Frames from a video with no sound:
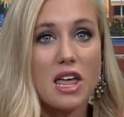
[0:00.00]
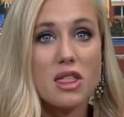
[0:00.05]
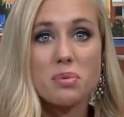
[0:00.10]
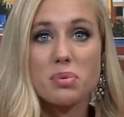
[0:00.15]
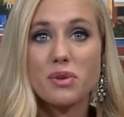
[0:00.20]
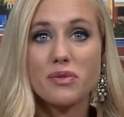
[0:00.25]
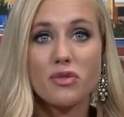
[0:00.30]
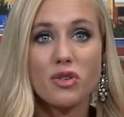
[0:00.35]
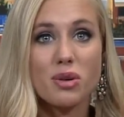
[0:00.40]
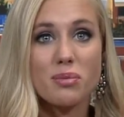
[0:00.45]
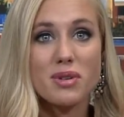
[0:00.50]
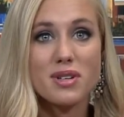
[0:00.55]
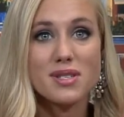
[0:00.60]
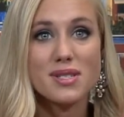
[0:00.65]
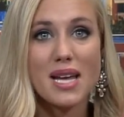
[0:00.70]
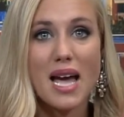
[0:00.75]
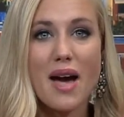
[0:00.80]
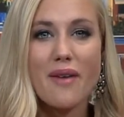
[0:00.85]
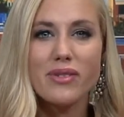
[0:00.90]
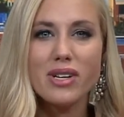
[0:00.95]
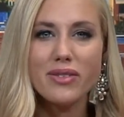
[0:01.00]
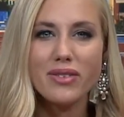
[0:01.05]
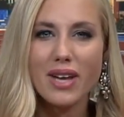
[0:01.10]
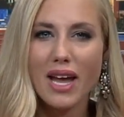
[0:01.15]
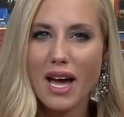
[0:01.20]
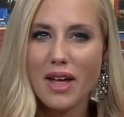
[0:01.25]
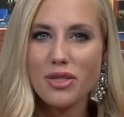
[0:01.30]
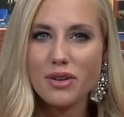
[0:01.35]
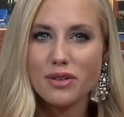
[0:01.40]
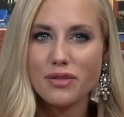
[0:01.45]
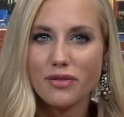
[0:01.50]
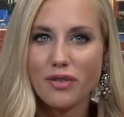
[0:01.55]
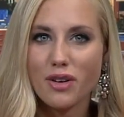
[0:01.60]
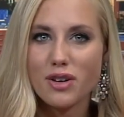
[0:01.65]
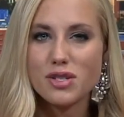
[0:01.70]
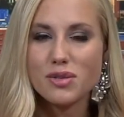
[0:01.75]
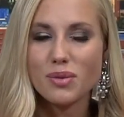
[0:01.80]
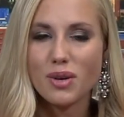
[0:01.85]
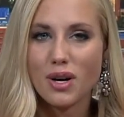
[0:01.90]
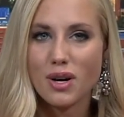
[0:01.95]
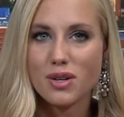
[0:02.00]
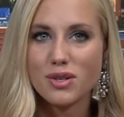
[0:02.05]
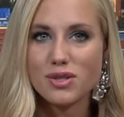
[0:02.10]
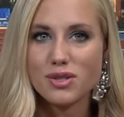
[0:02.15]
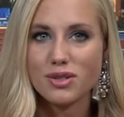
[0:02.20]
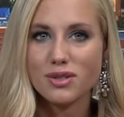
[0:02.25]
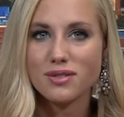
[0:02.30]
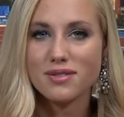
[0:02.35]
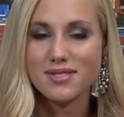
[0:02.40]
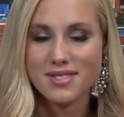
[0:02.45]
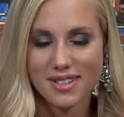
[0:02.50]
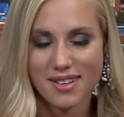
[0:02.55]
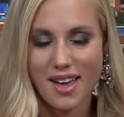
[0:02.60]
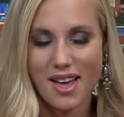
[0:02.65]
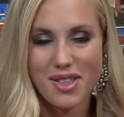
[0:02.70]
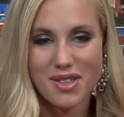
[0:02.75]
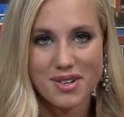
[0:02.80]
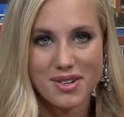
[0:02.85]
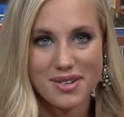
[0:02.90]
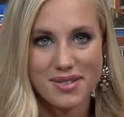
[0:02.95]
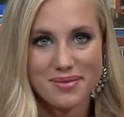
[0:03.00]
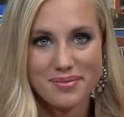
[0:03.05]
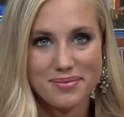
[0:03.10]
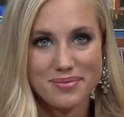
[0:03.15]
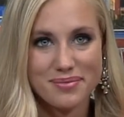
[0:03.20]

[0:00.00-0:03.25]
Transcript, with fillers: and the performers haven't even had their first rehearsal together.